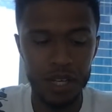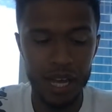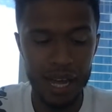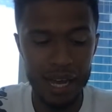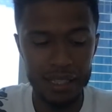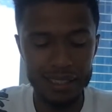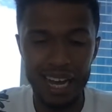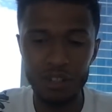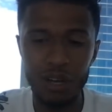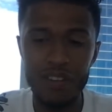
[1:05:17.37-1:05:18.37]
And
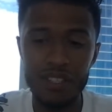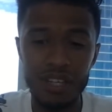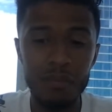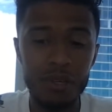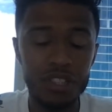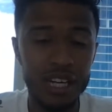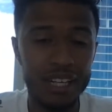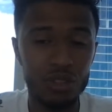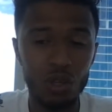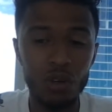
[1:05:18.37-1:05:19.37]
that's why this lumberjack
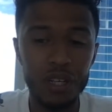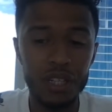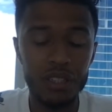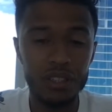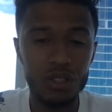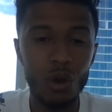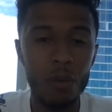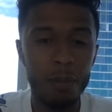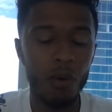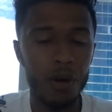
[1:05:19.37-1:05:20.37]
story is so
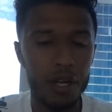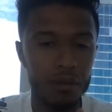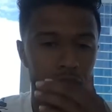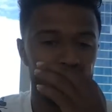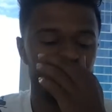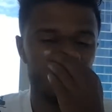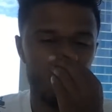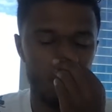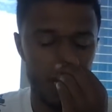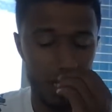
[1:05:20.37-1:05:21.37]
important,
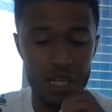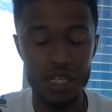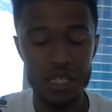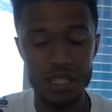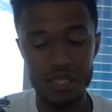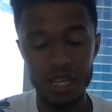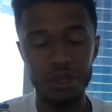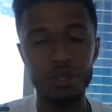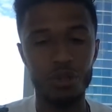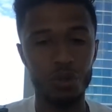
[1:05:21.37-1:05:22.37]
because in
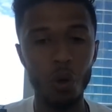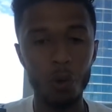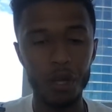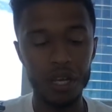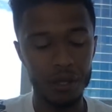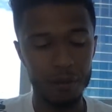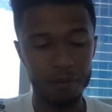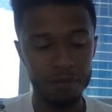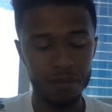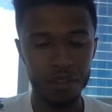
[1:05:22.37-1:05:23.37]
the story,
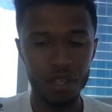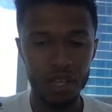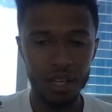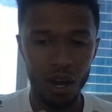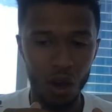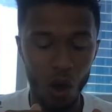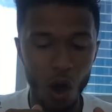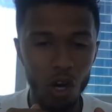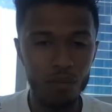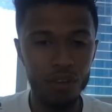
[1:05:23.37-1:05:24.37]

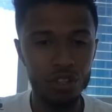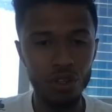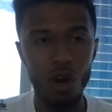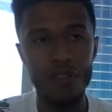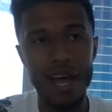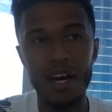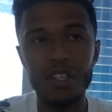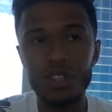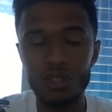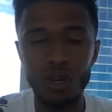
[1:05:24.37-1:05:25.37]
all of us are that
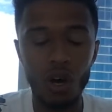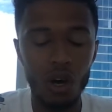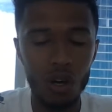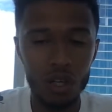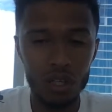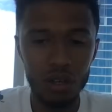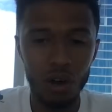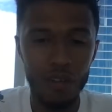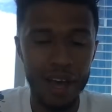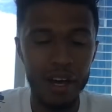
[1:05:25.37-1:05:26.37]
underdog
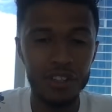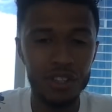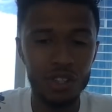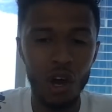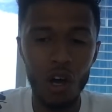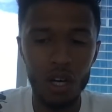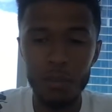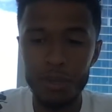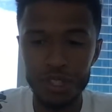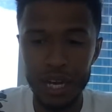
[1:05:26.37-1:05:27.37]

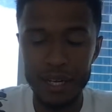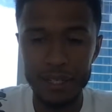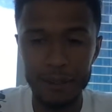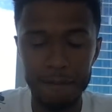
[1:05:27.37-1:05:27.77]
lumberjack.